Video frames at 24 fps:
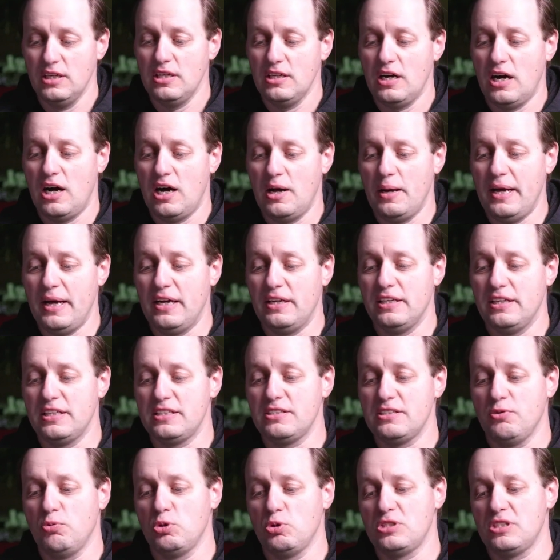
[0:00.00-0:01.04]
Uh, and
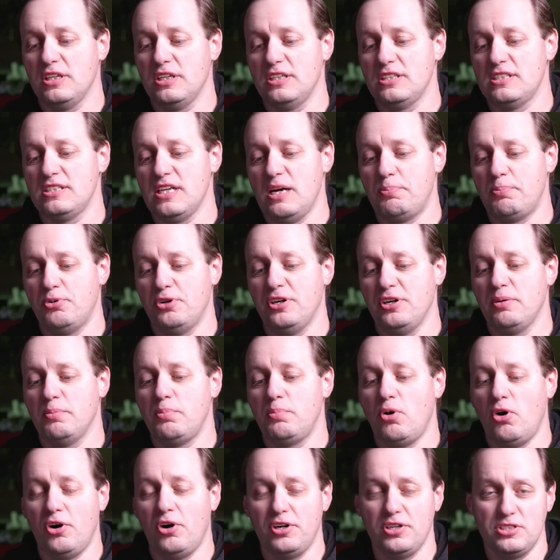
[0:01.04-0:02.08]
that's what's going to separate them
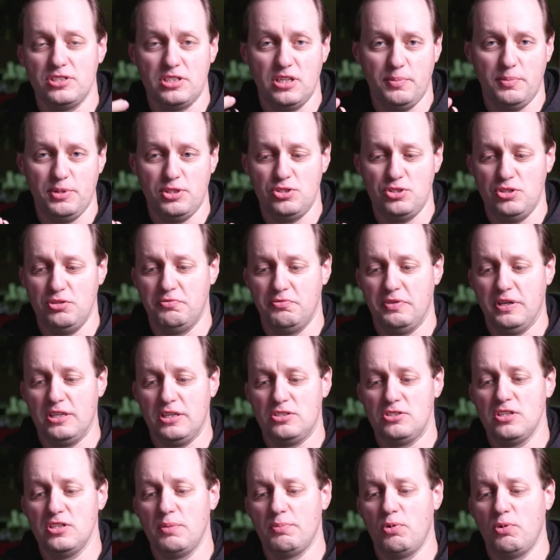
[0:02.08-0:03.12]
apart is going to be two
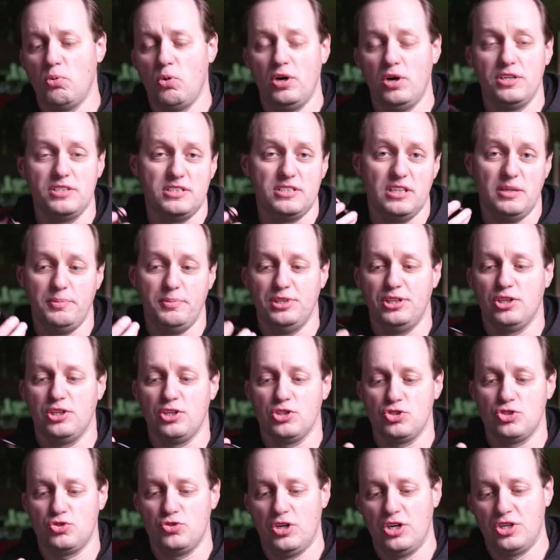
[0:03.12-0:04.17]
things. Number one is going to be the
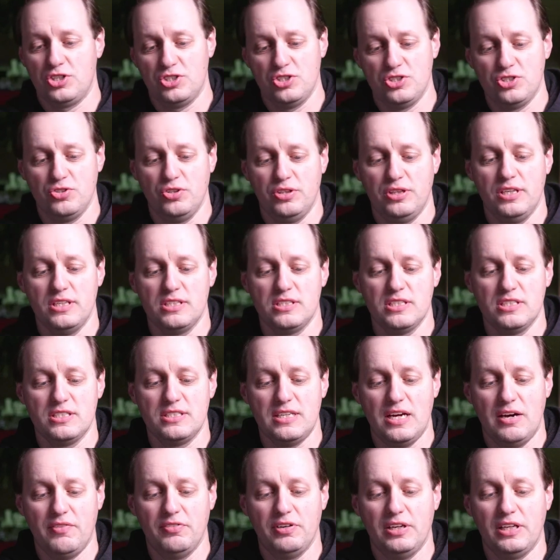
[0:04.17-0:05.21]
construction. So this is
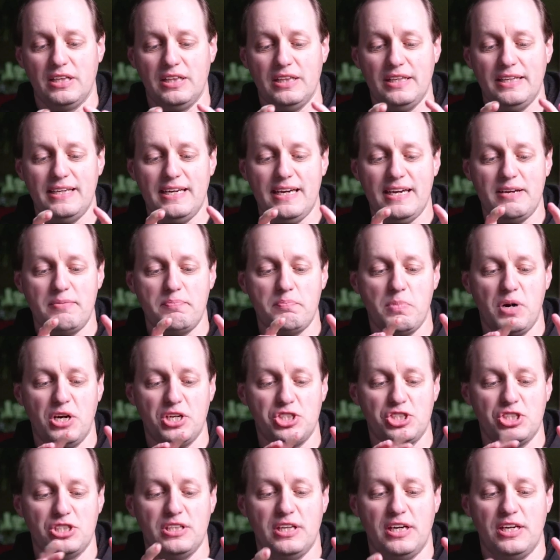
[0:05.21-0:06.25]
definitely a
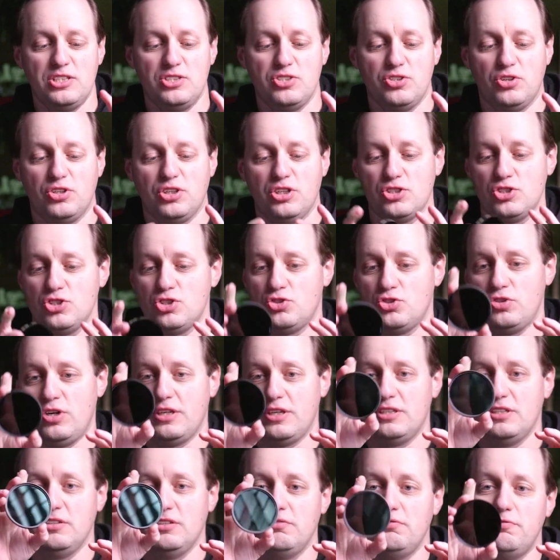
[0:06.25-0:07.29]
much nicer
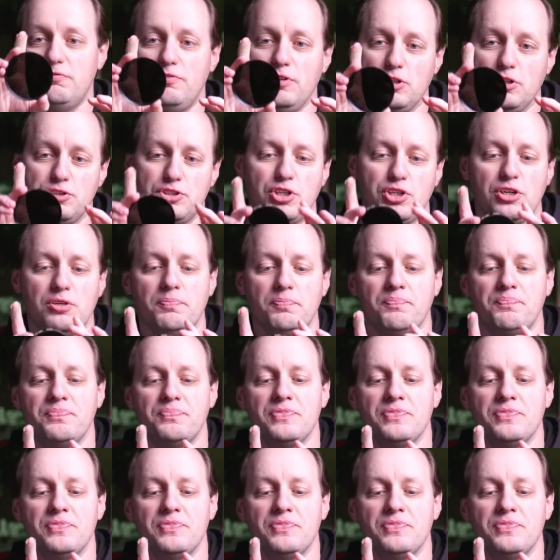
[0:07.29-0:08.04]
constructed filter.